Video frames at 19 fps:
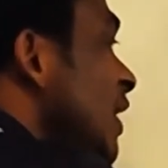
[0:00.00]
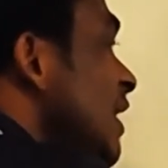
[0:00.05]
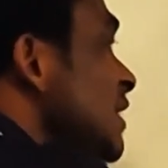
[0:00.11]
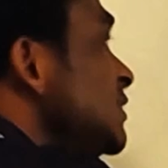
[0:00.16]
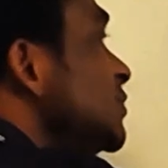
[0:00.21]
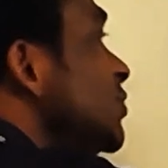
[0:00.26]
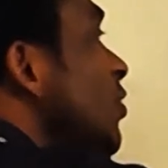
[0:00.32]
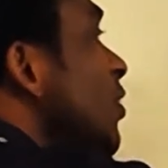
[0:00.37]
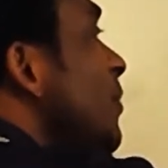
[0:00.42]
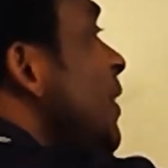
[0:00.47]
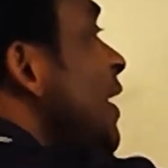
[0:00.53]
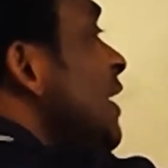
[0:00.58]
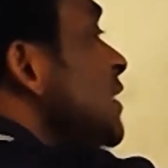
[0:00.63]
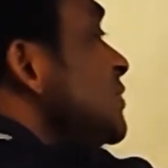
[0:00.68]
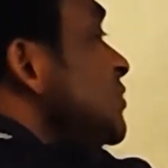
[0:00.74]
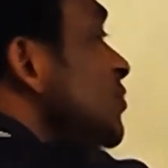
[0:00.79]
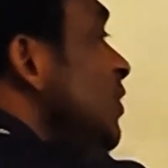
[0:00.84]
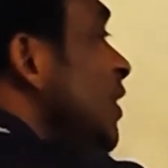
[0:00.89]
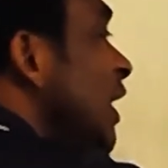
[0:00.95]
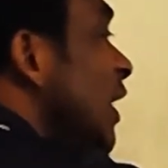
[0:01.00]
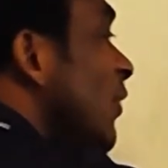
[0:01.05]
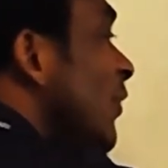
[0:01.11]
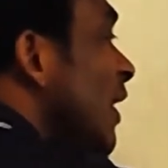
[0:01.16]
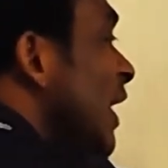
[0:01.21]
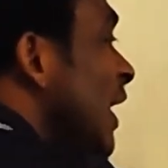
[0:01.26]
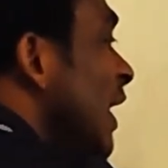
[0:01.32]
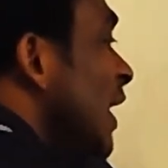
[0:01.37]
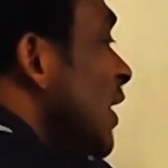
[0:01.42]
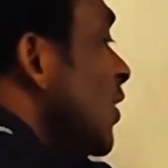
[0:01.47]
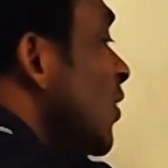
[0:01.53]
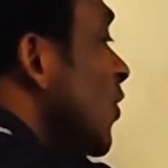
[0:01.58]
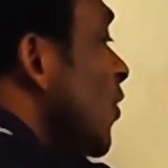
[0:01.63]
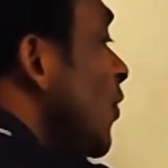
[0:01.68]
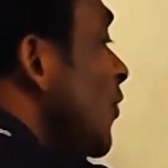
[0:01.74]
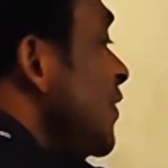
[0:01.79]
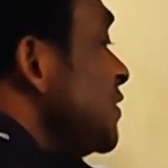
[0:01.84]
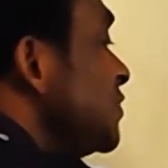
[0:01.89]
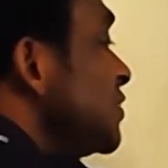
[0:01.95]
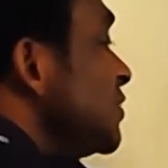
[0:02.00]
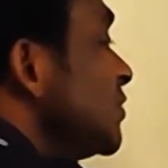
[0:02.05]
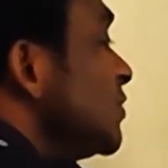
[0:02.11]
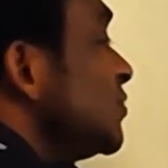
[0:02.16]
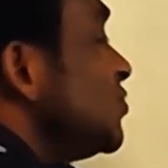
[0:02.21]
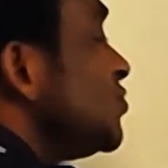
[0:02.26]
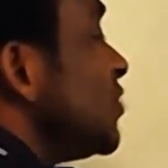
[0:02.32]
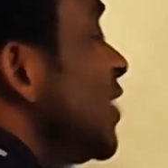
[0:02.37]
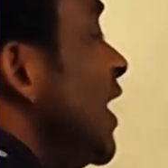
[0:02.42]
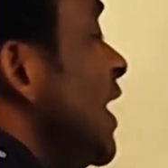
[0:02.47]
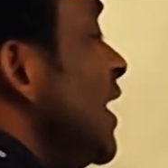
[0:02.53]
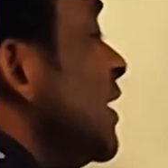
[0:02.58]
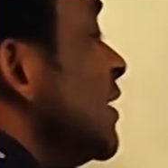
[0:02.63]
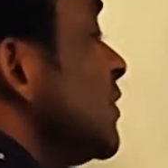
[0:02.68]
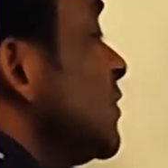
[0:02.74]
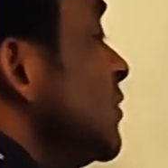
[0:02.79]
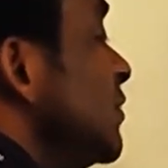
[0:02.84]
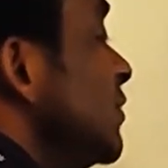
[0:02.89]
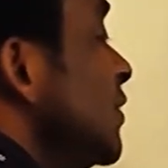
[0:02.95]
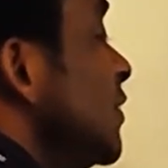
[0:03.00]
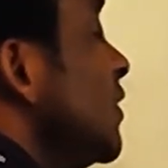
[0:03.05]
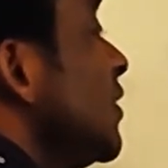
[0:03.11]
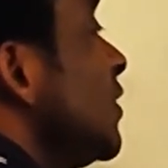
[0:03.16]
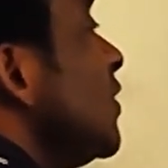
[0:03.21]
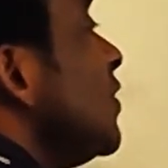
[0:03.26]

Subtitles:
let's go back to our original triangle.